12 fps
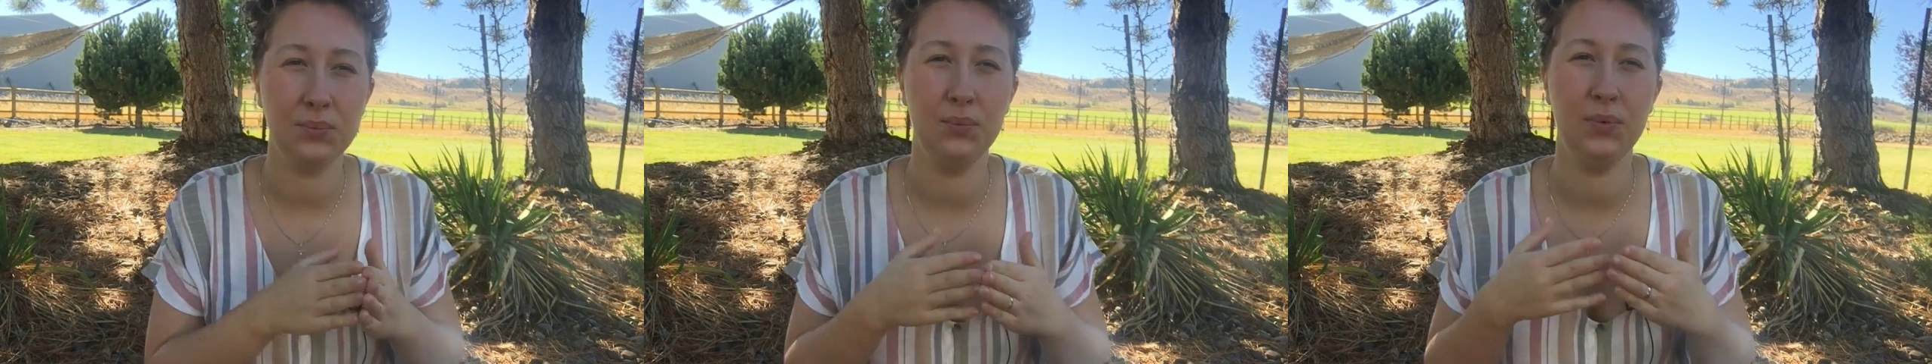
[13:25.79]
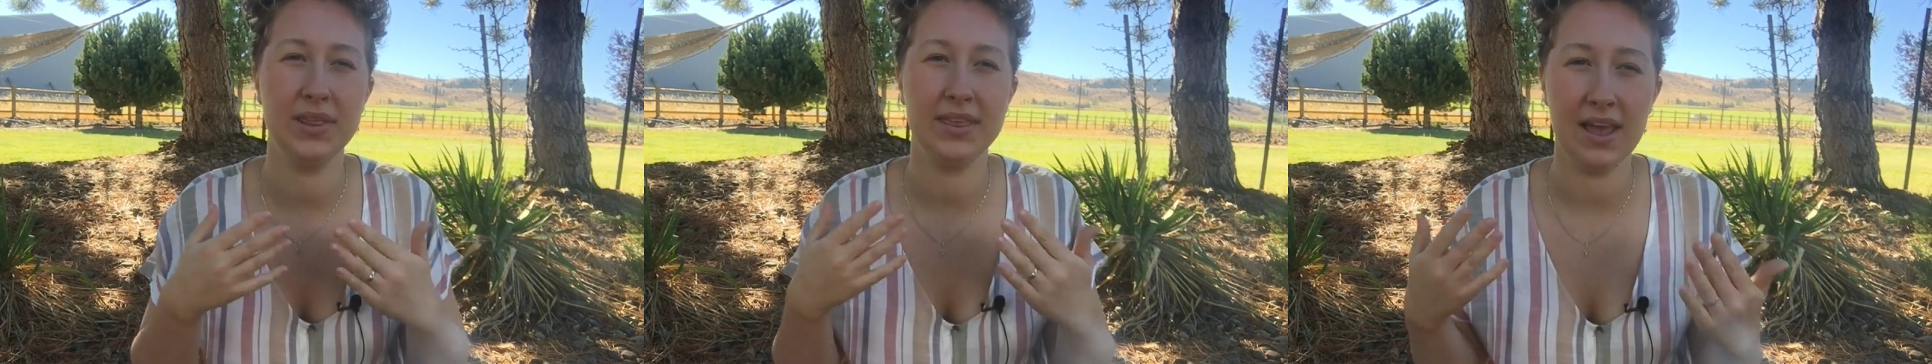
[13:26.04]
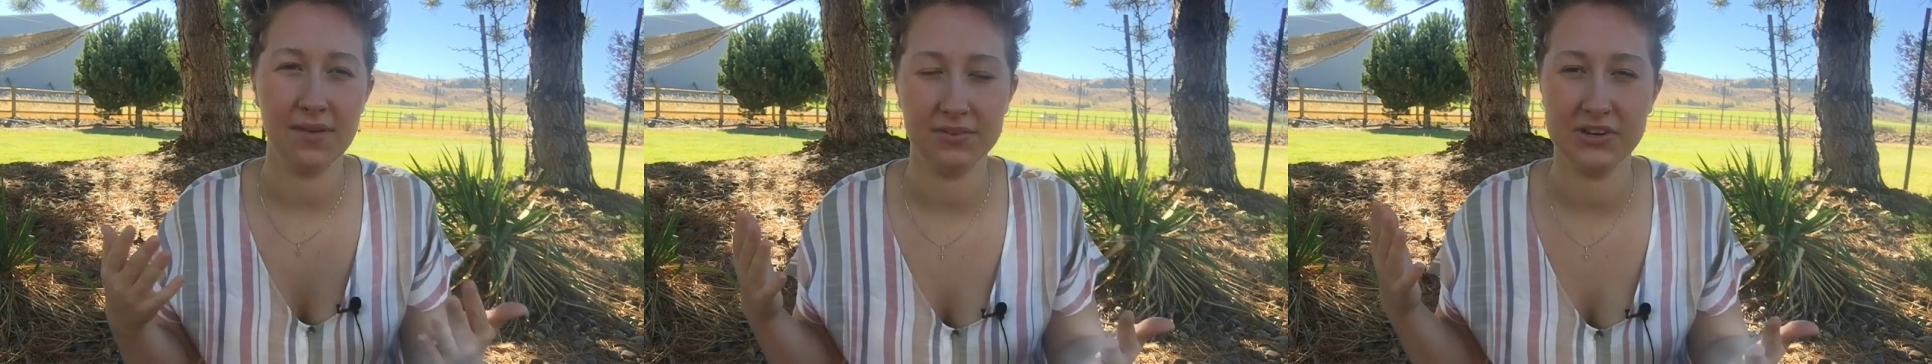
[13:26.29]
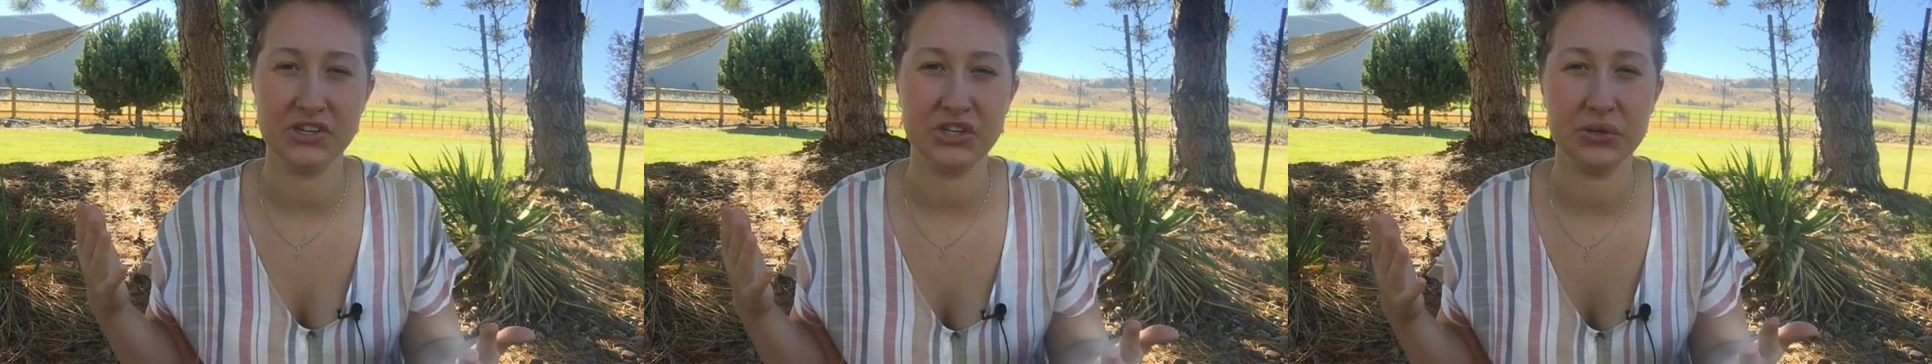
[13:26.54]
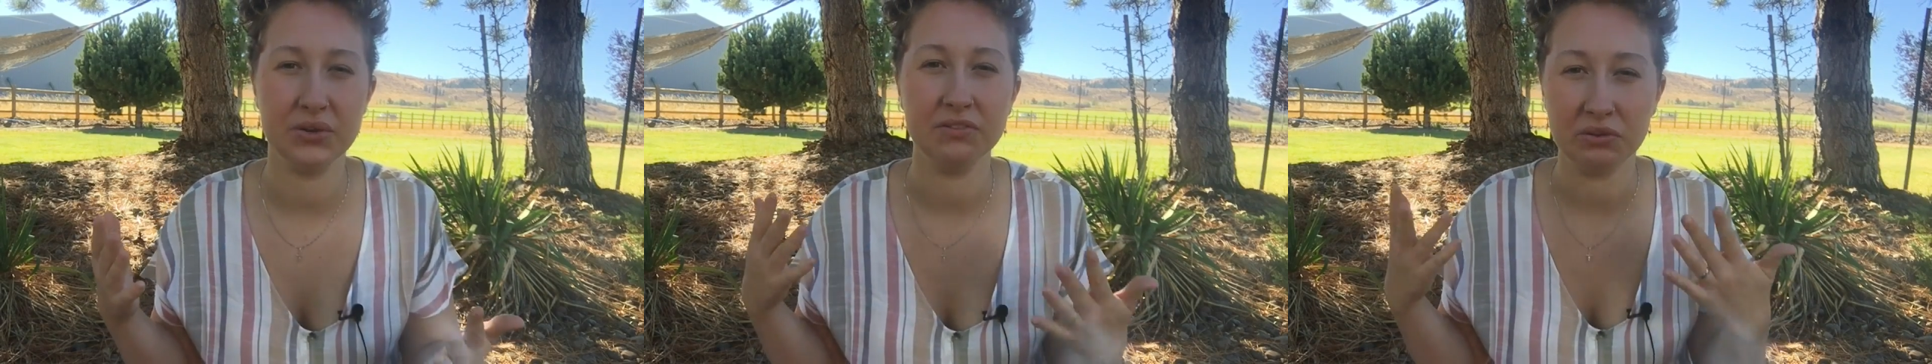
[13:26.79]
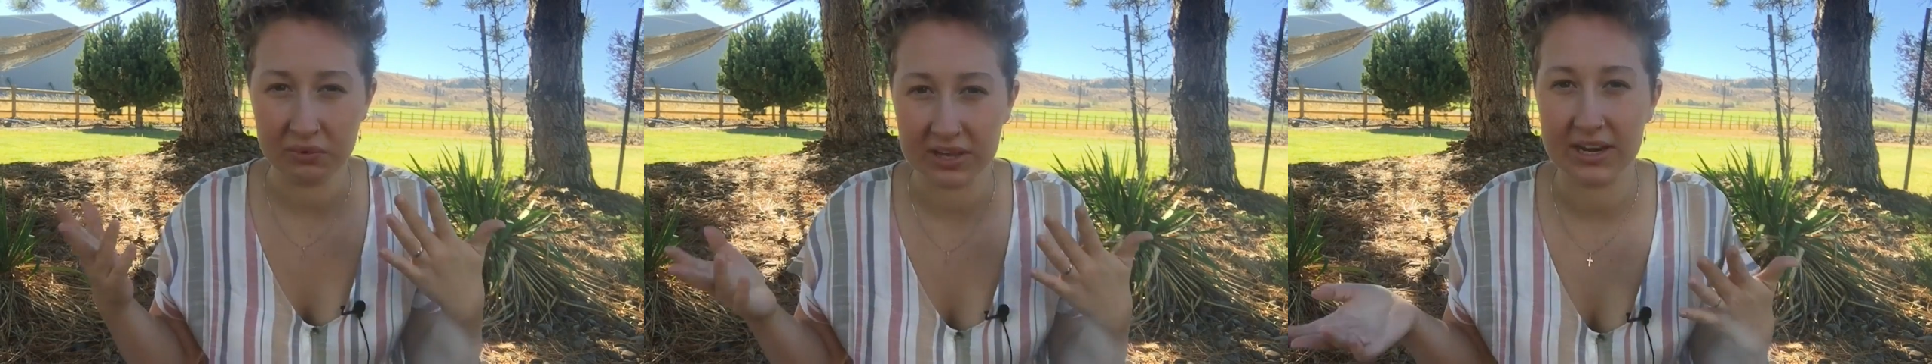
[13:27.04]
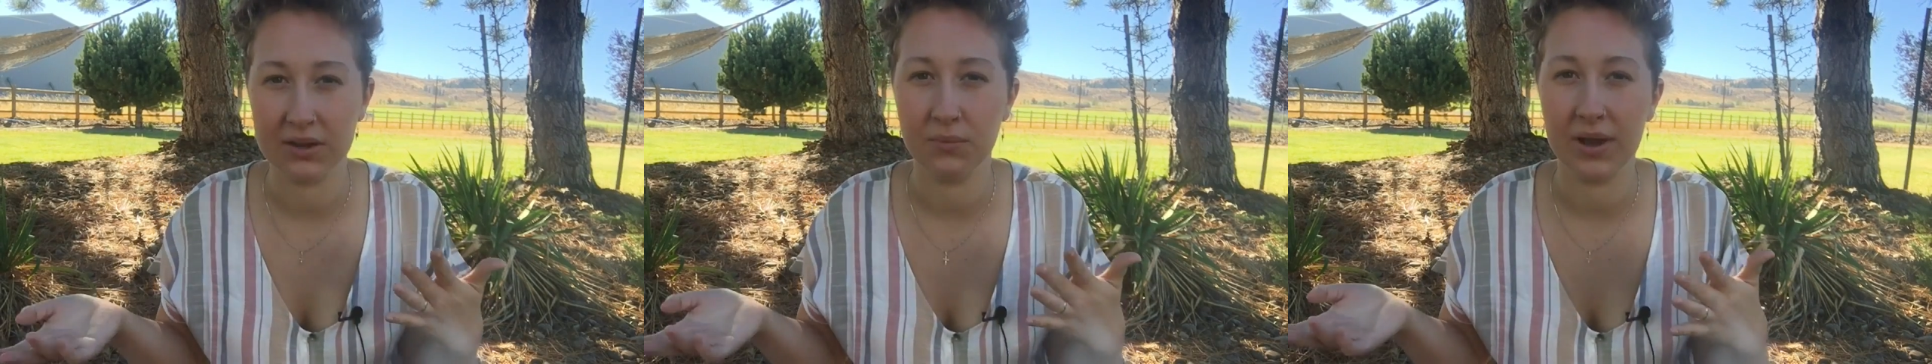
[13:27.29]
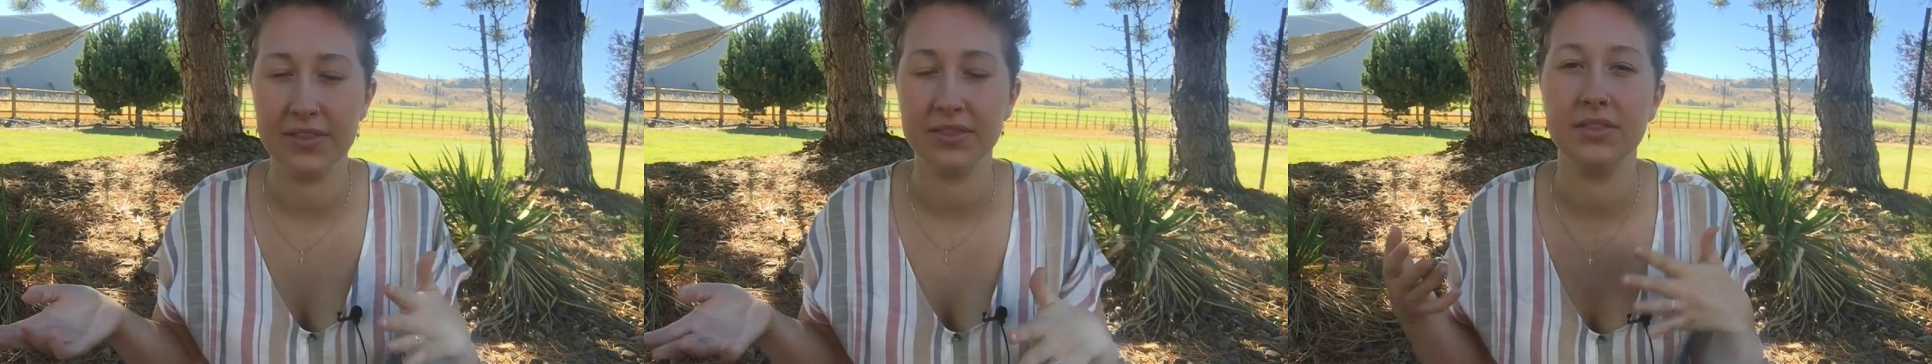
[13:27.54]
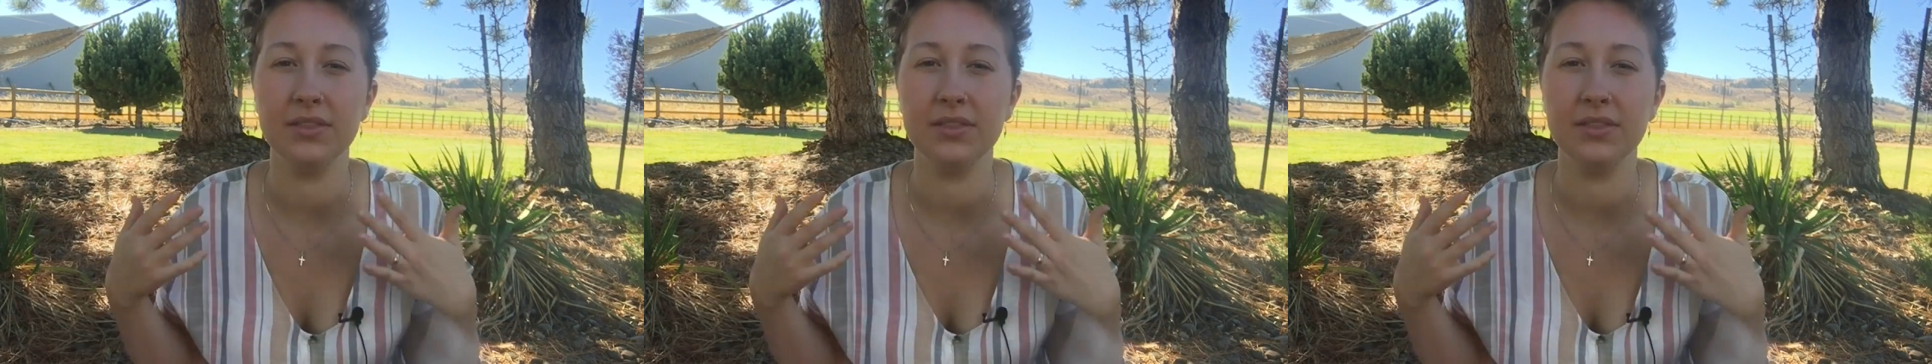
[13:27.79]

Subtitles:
with every shoe, if you get it wet,